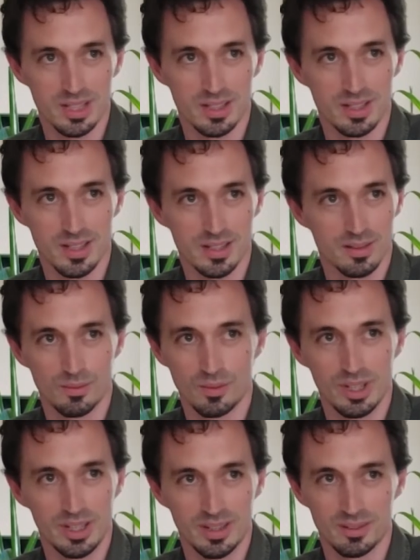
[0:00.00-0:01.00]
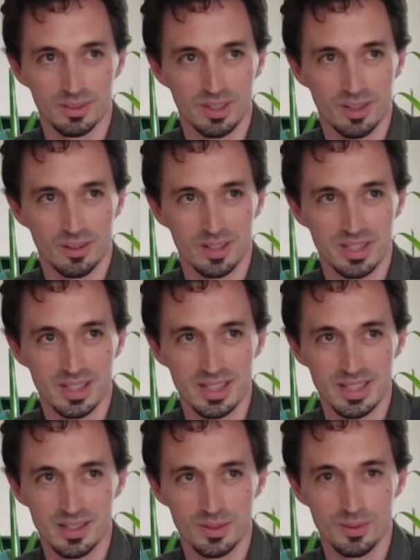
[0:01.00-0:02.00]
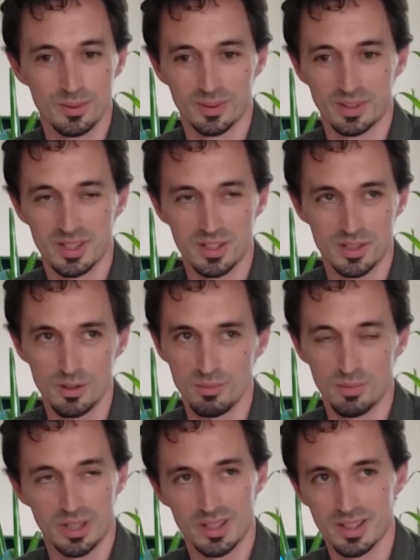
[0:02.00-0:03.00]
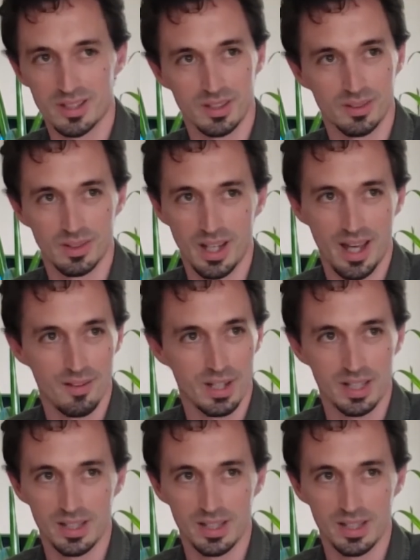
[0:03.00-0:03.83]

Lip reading: It doesn't really, it's easy to consume, but it doesn't have any